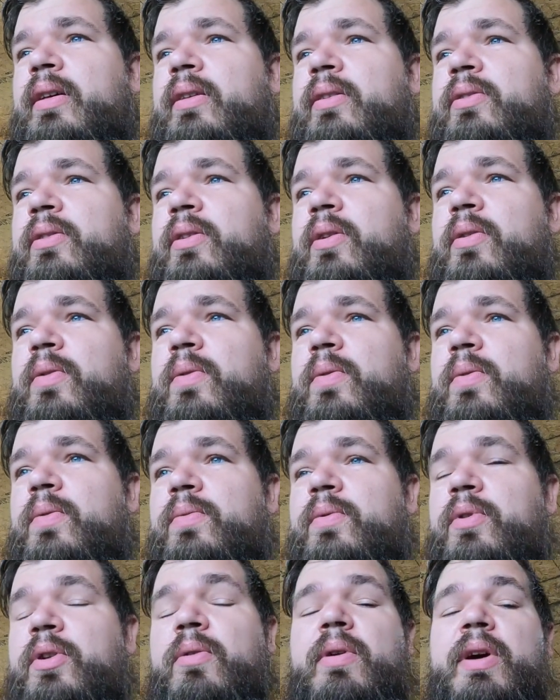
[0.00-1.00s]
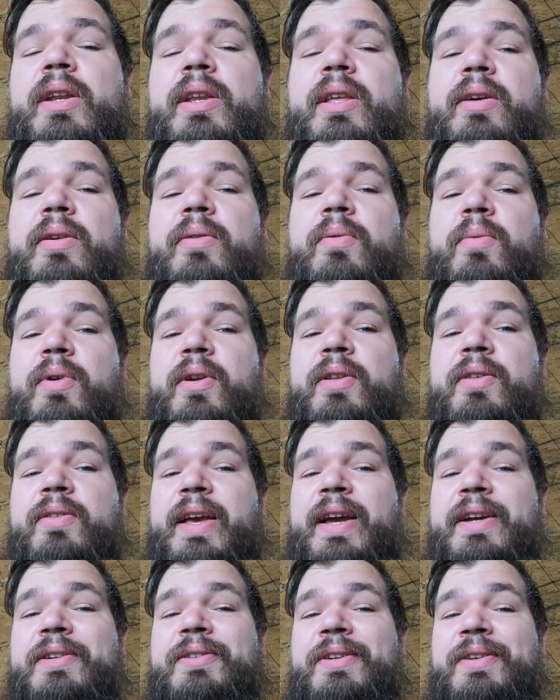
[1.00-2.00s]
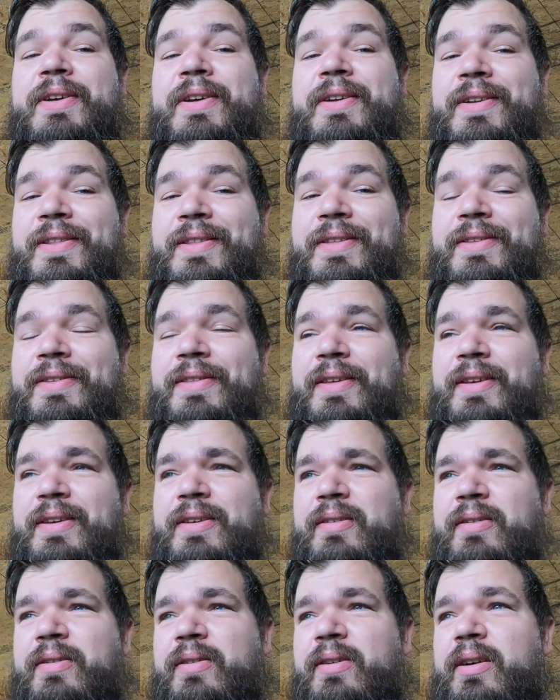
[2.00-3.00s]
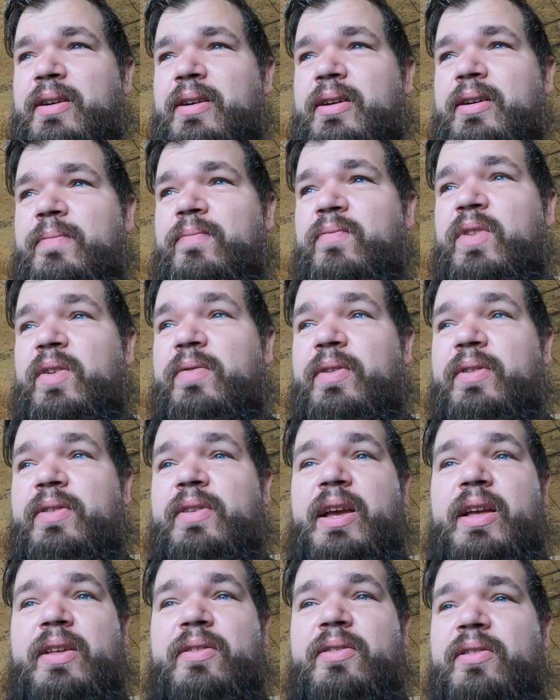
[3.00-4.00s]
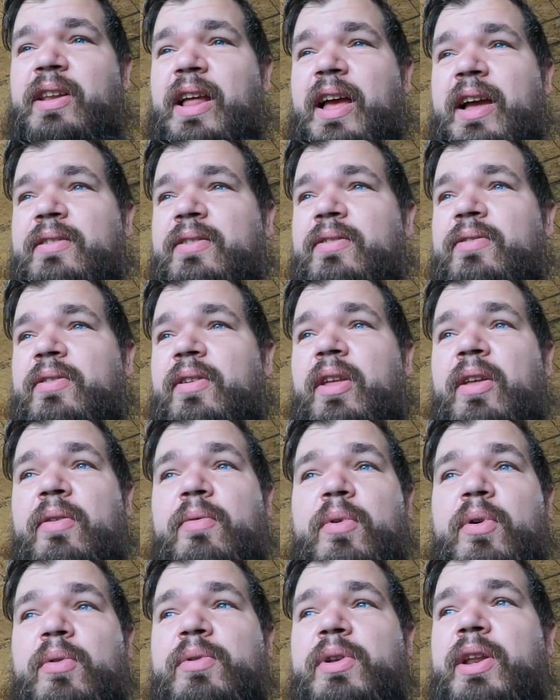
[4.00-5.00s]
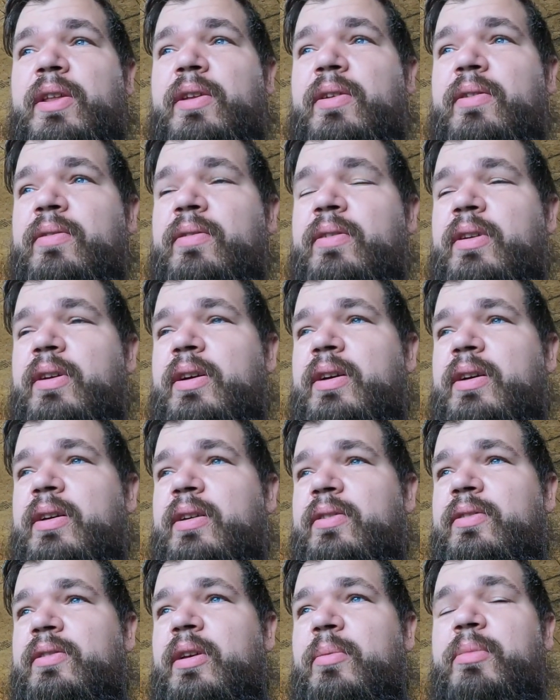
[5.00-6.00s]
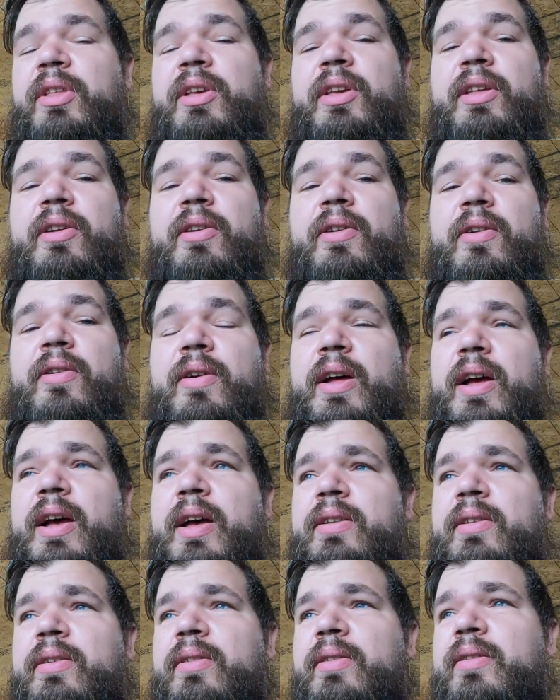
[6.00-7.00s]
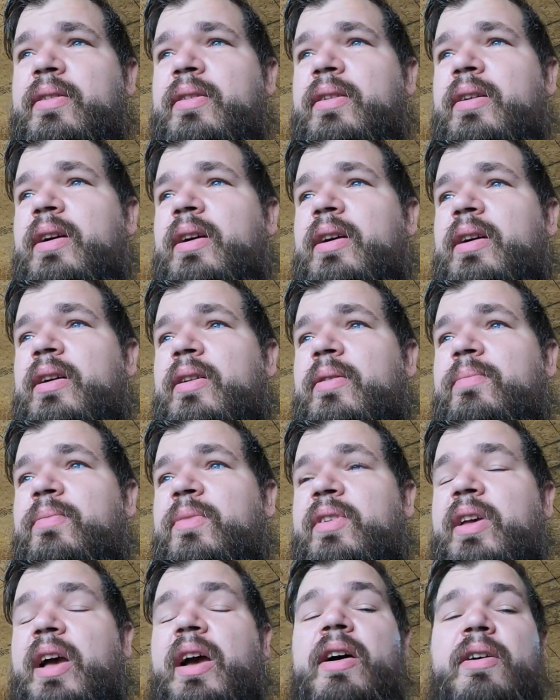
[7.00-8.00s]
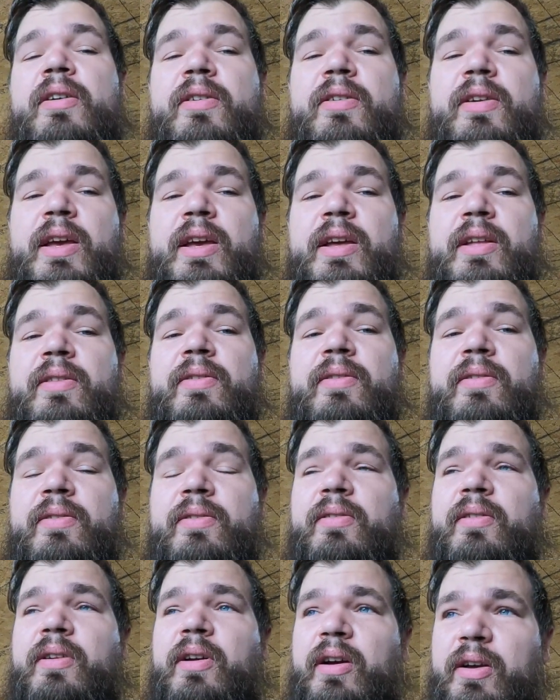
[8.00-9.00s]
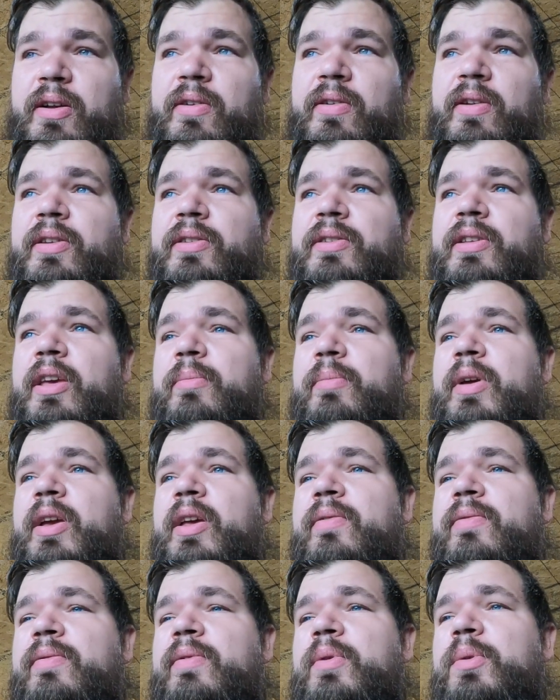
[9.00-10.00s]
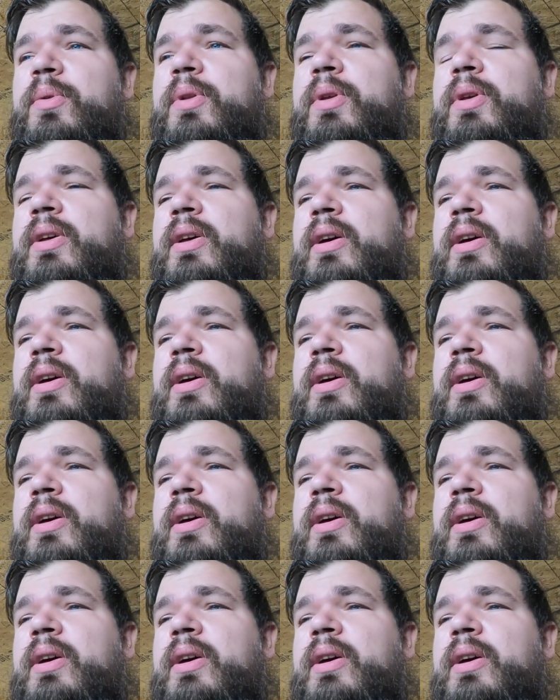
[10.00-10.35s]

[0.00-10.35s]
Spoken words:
So no idea what is actually done to this thing, if it's got stock rotating assembly in it or not. It's got iron heads, iron intake manifold.